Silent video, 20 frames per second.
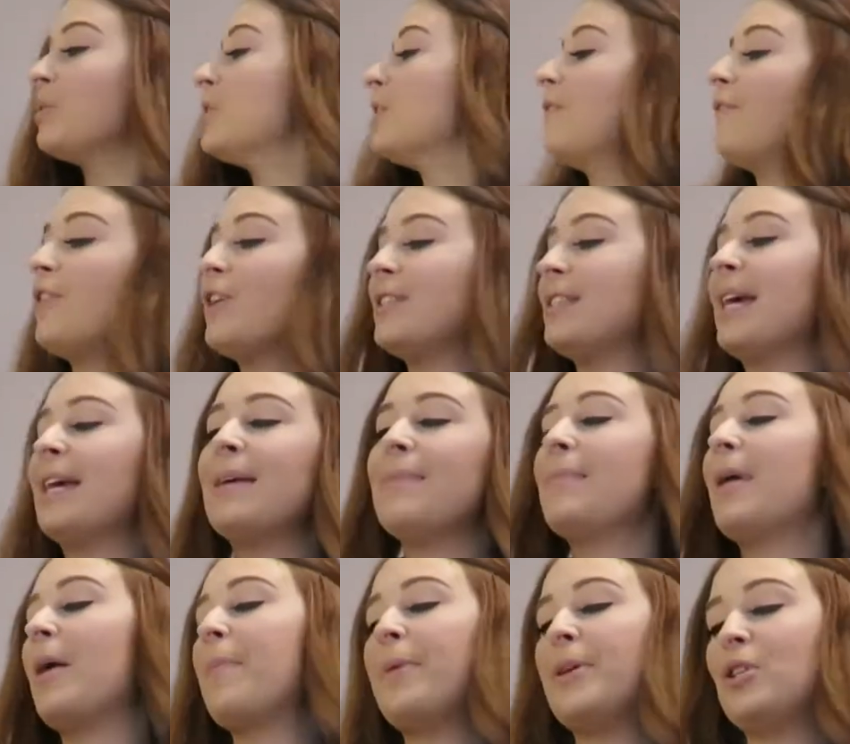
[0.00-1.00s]
So the first
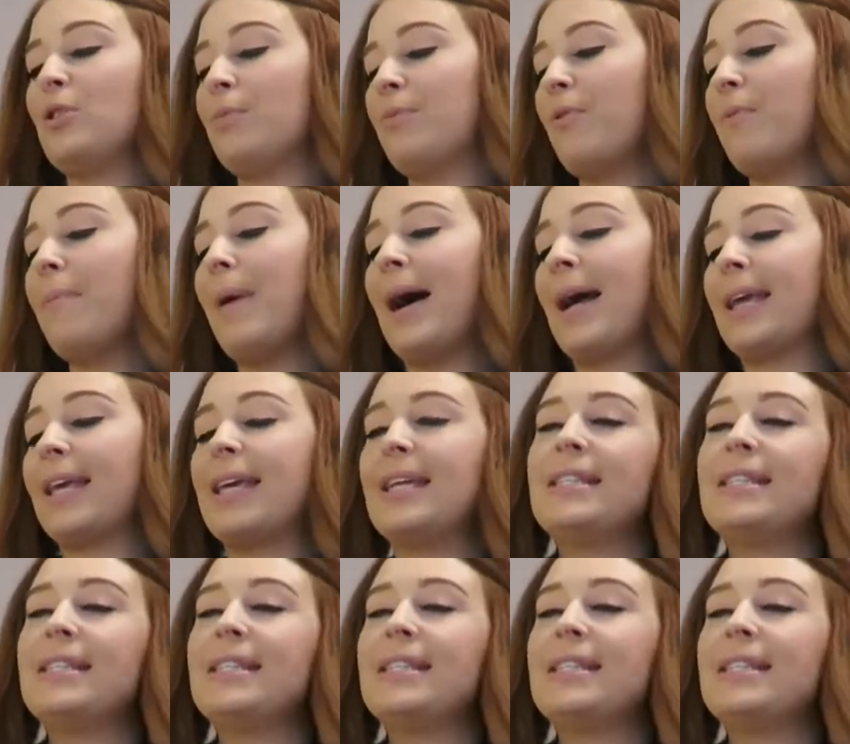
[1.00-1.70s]
item that I picked up from MAC